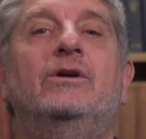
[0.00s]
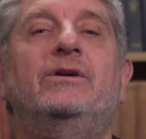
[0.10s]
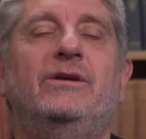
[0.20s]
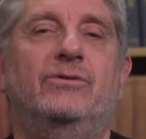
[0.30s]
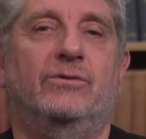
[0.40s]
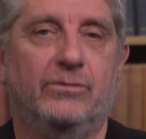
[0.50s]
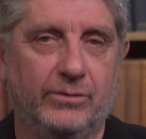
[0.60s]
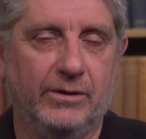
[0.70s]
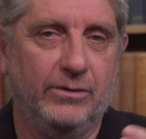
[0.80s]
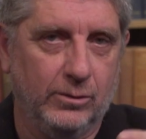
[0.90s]
Either
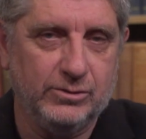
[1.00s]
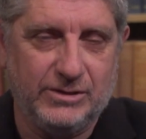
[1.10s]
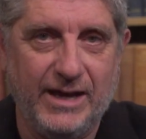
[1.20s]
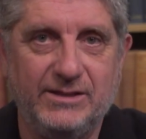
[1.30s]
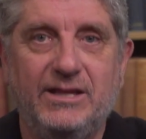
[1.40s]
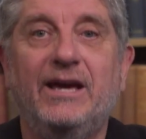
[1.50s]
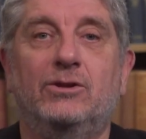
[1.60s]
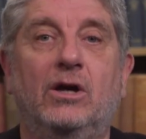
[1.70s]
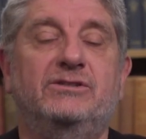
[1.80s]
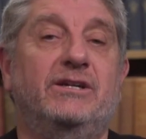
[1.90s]
in those days, they
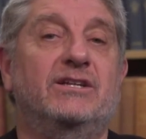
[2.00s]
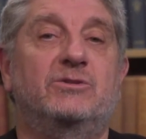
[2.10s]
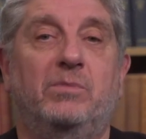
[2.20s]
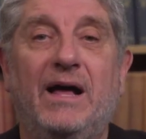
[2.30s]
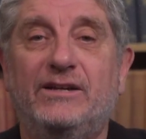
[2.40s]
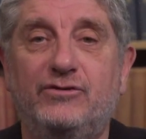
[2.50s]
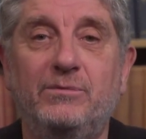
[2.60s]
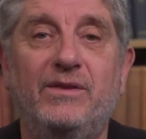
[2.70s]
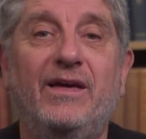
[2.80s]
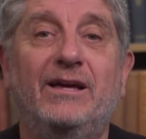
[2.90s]
had laws against
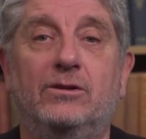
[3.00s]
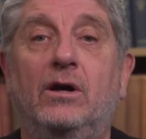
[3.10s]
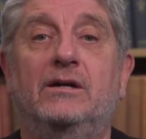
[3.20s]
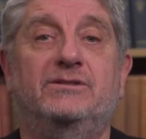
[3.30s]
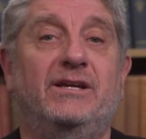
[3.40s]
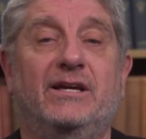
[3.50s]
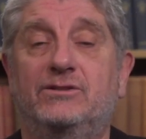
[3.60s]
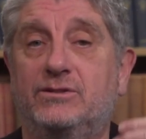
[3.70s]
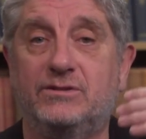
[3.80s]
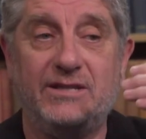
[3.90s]
blasphemy. They had laws
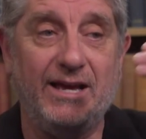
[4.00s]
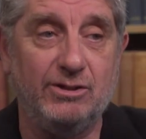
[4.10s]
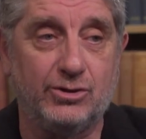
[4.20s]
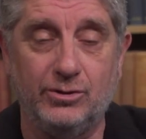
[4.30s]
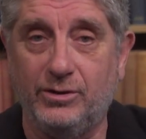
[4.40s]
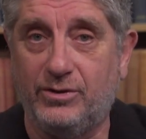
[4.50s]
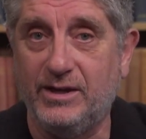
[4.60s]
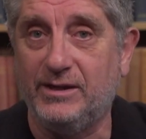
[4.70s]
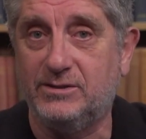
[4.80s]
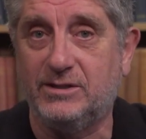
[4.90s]
against saying certain
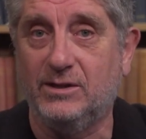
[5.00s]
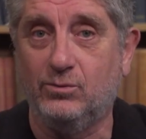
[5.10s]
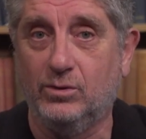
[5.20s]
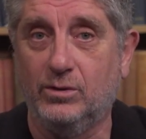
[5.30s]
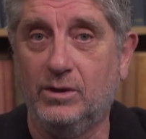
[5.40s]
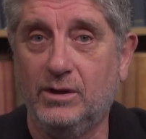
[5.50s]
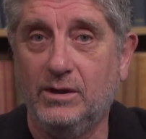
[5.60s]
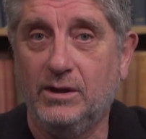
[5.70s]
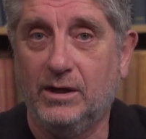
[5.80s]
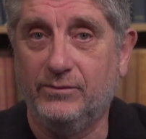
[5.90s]
things that were
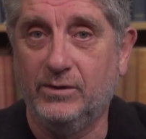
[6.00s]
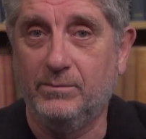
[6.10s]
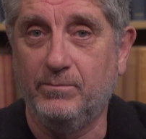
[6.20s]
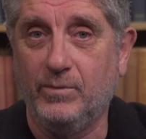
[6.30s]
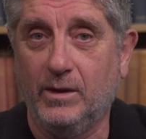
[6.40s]
of a